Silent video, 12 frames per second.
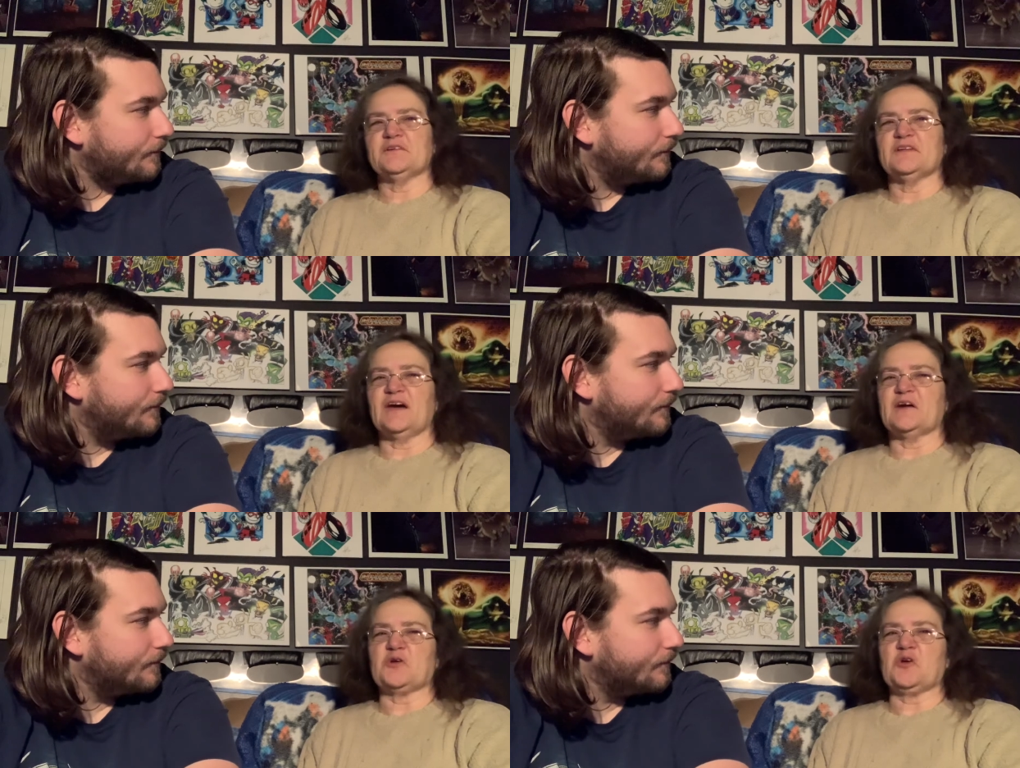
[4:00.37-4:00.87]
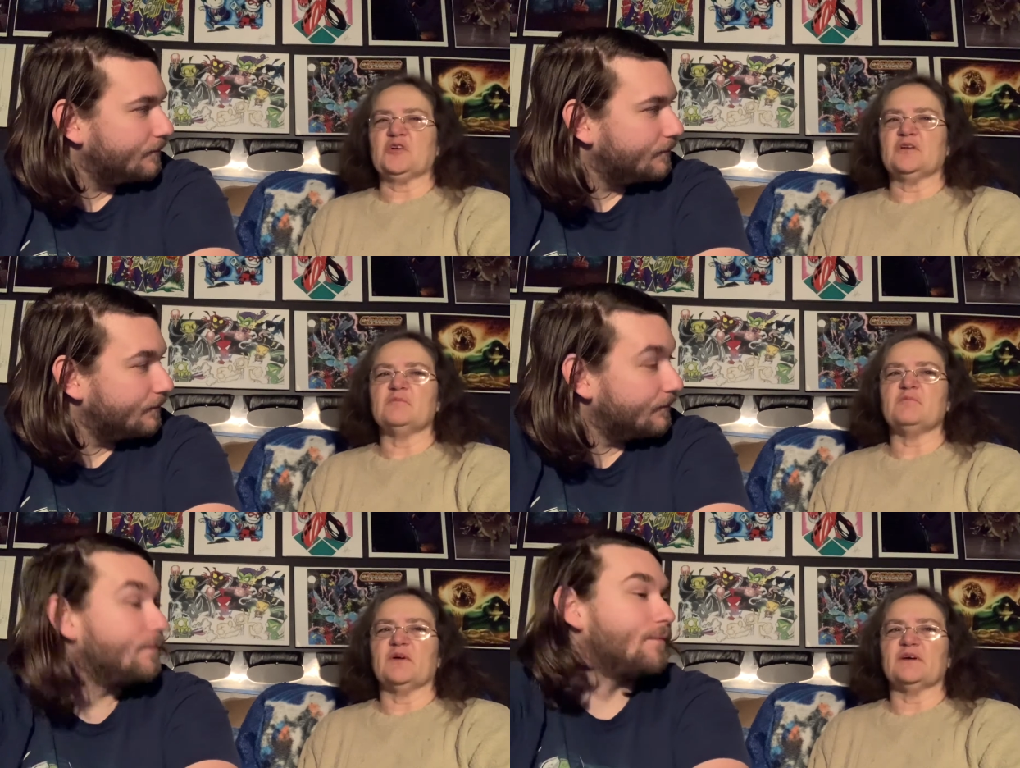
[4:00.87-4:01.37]
Speaker 1: that
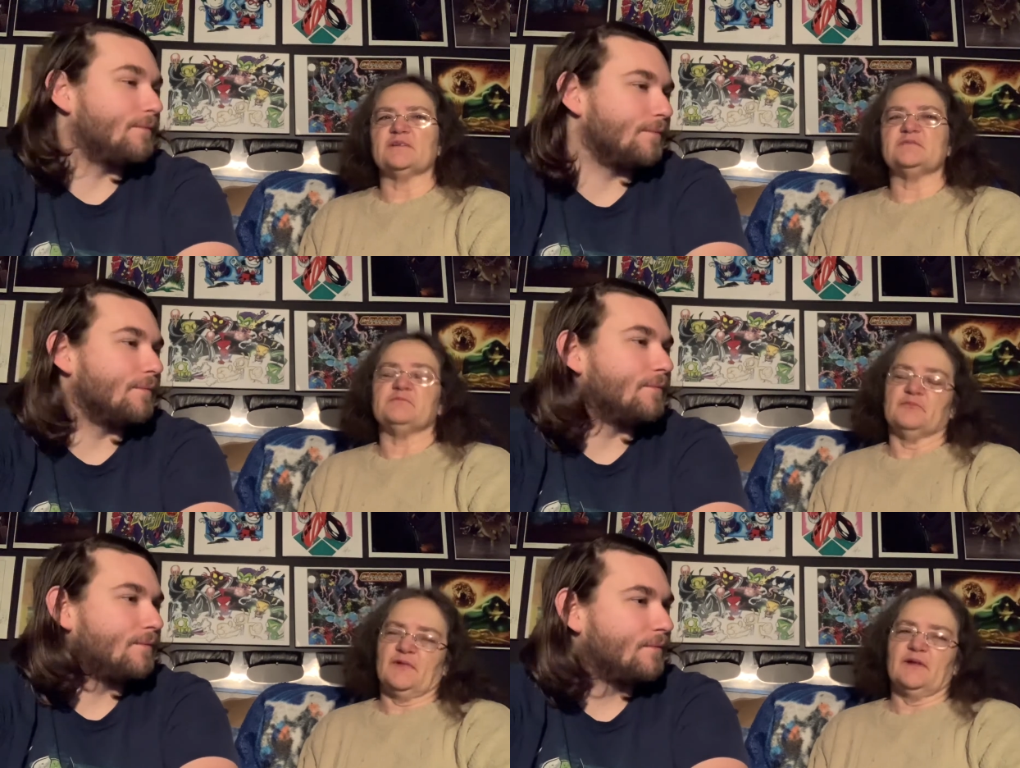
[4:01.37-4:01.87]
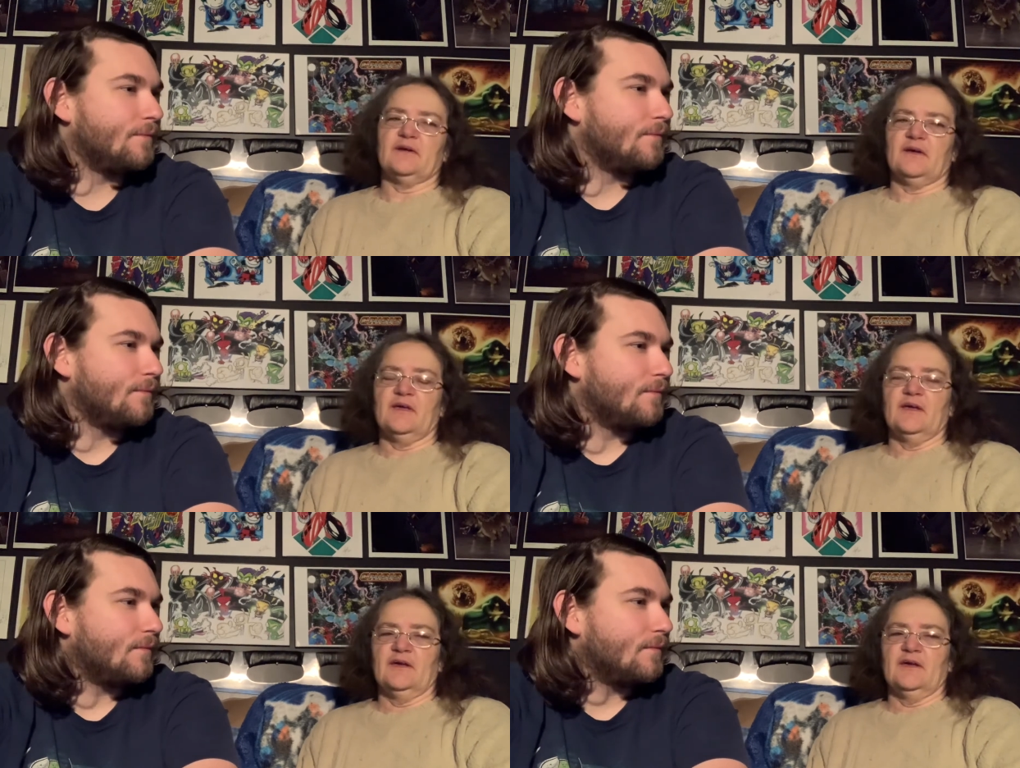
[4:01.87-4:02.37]
good. hmm
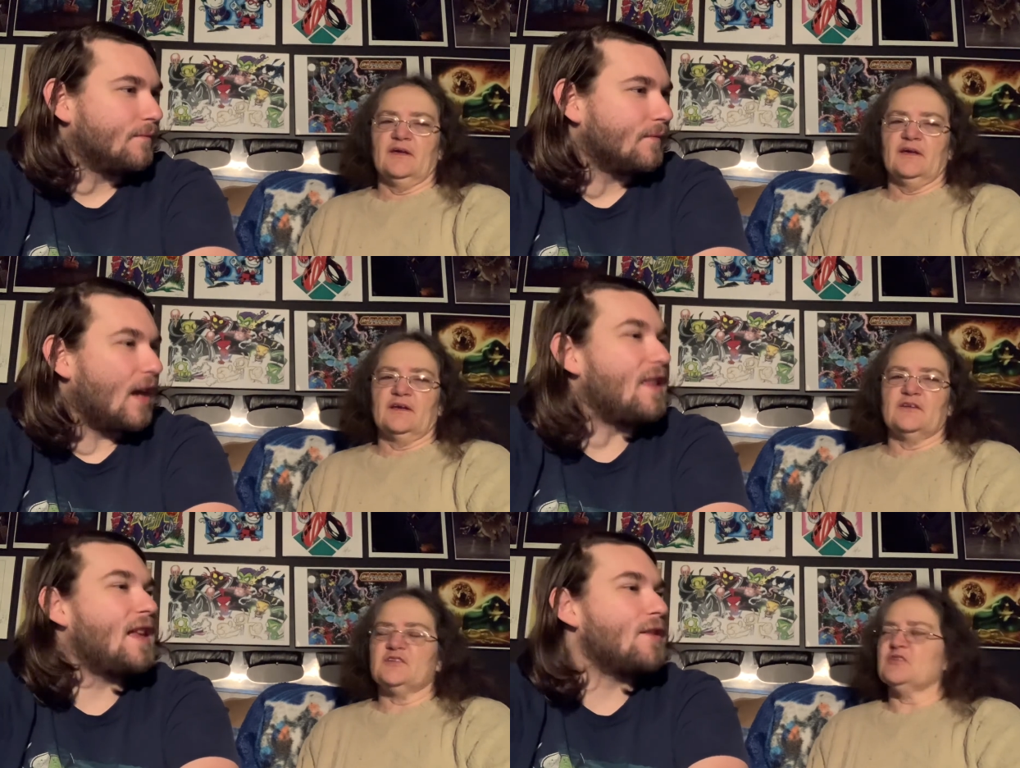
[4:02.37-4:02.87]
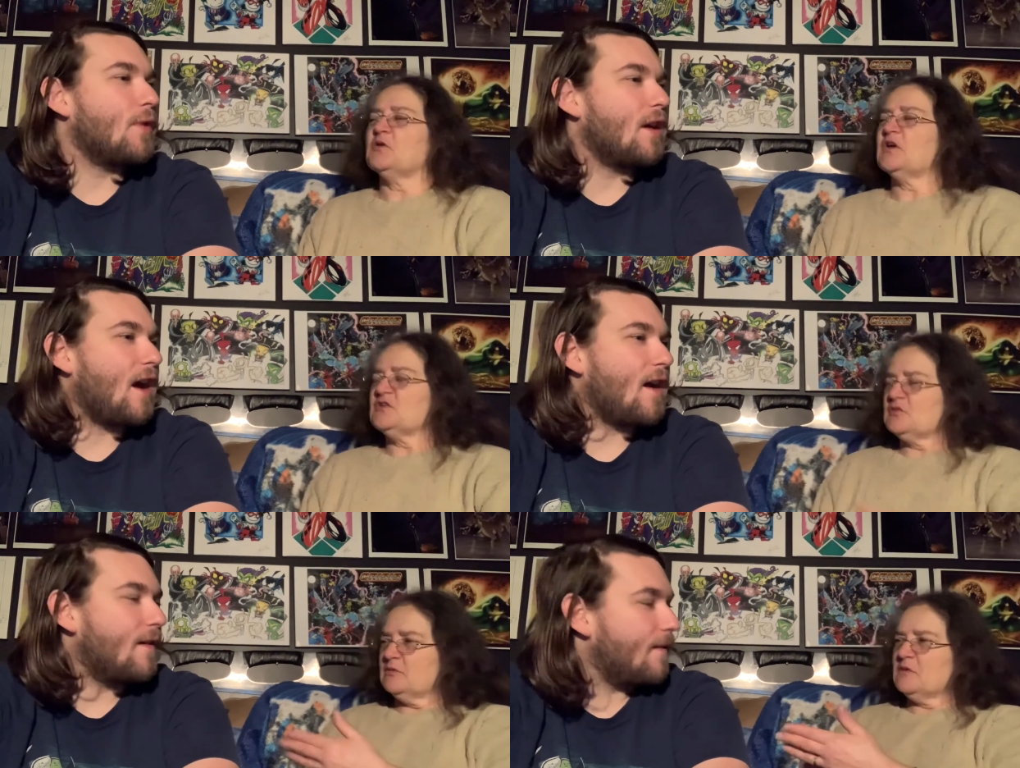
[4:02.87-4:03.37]
and that's where
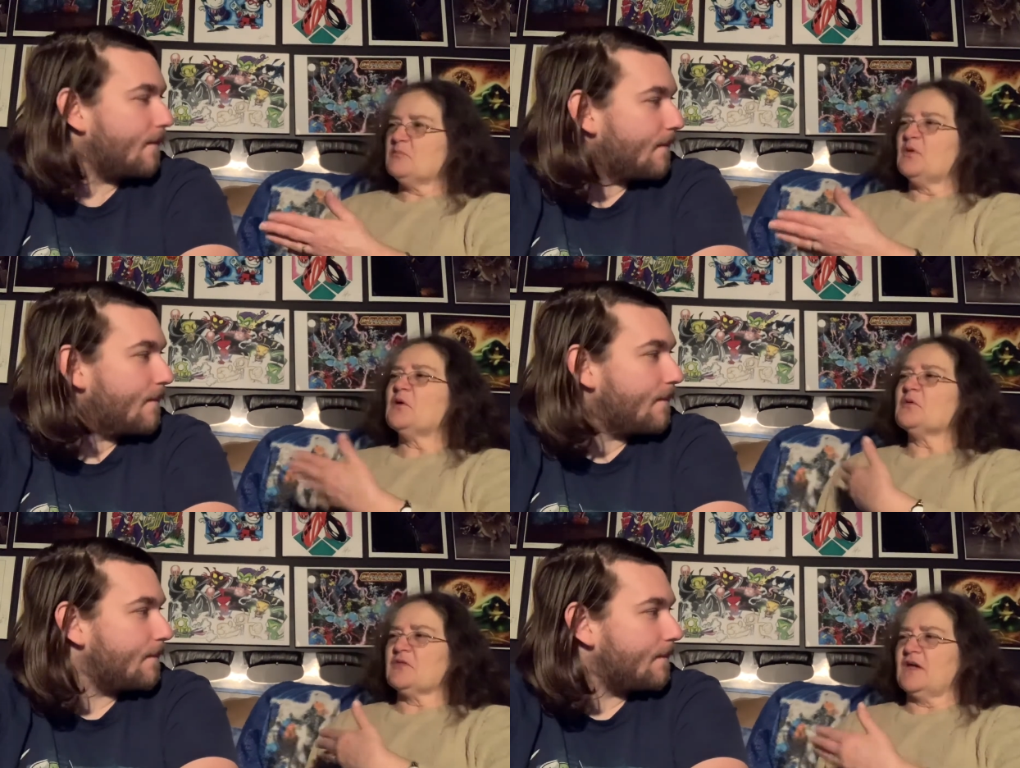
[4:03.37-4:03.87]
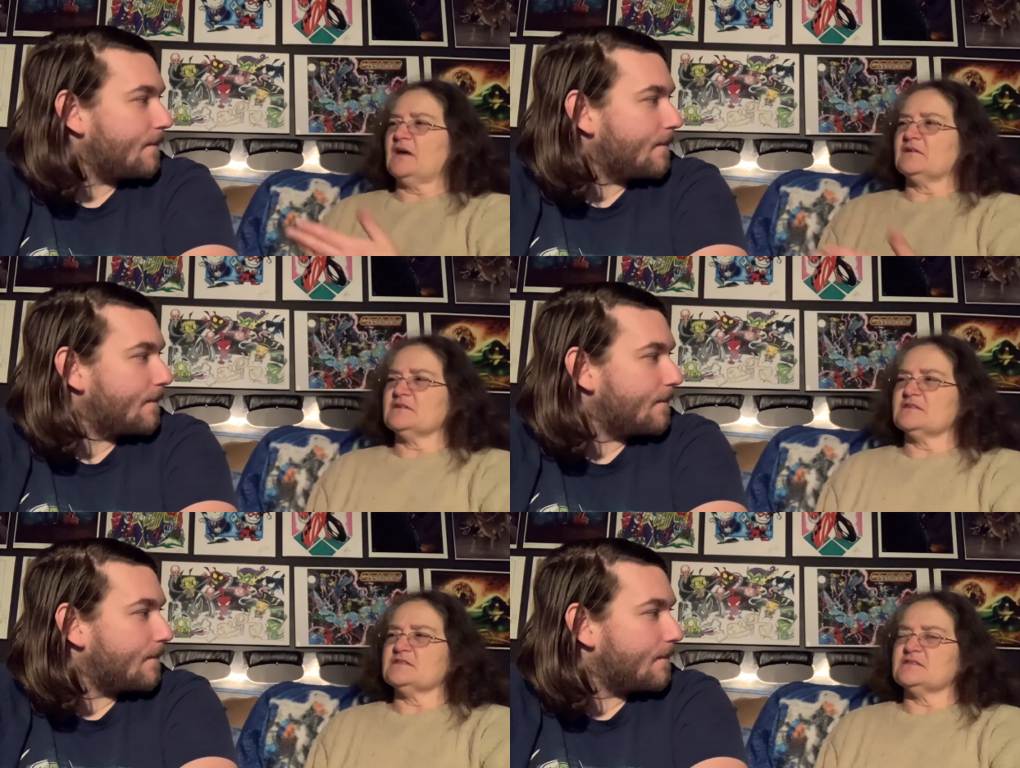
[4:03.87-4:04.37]
because we both
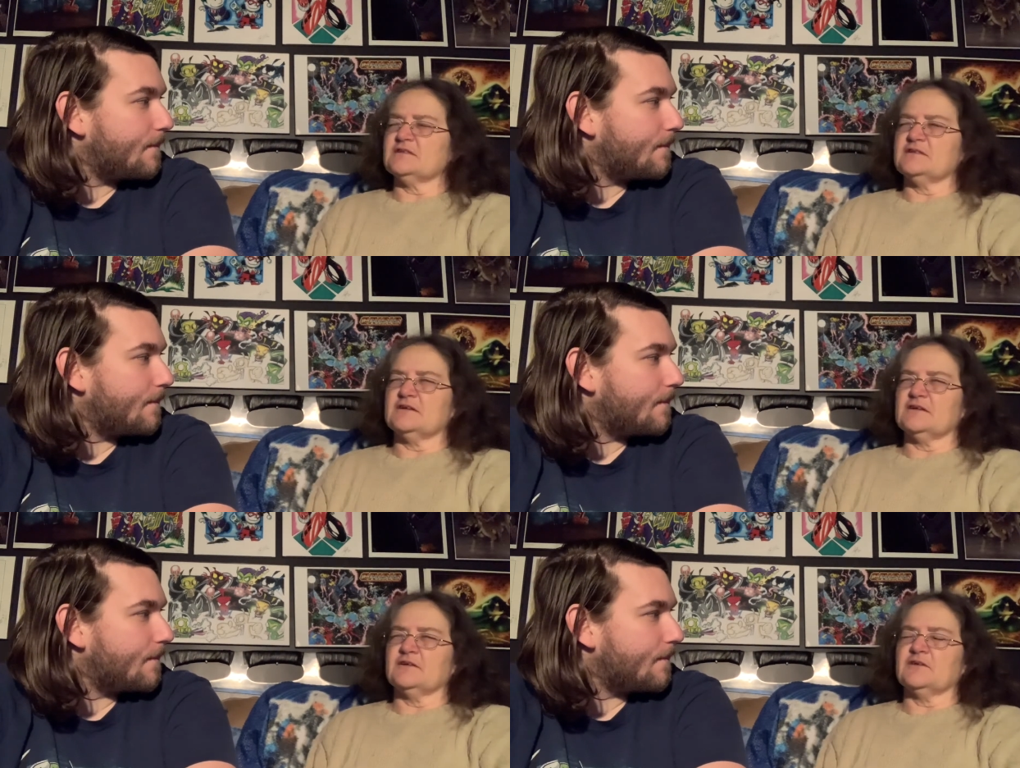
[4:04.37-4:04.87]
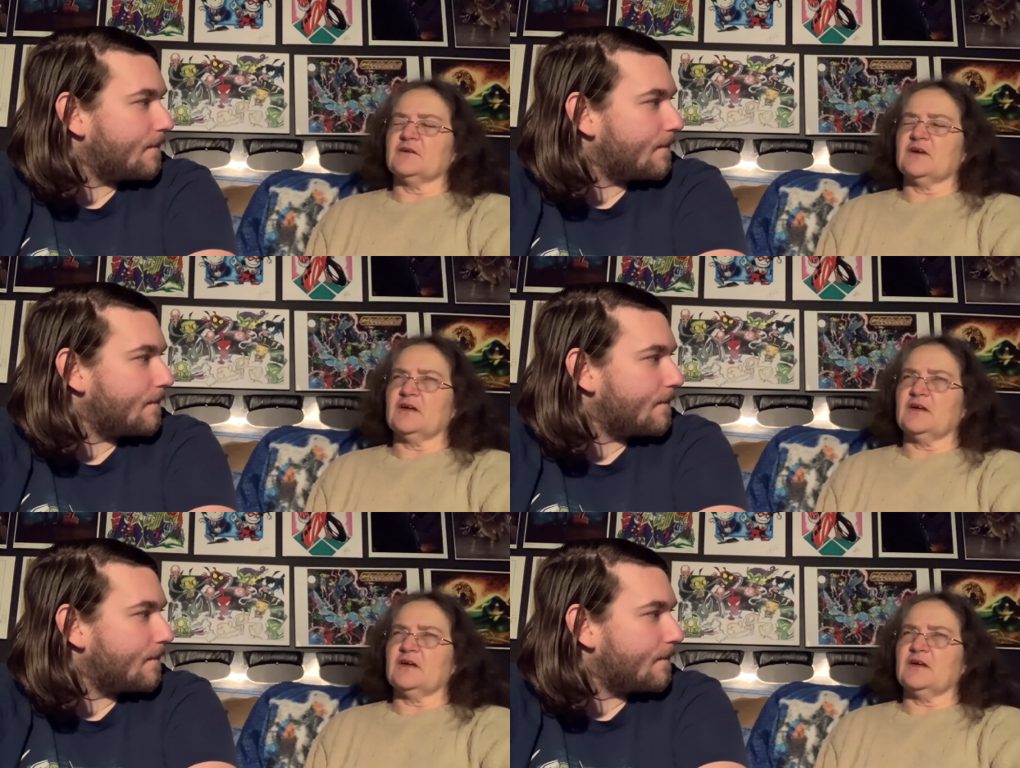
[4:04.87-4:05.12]
had to sit there.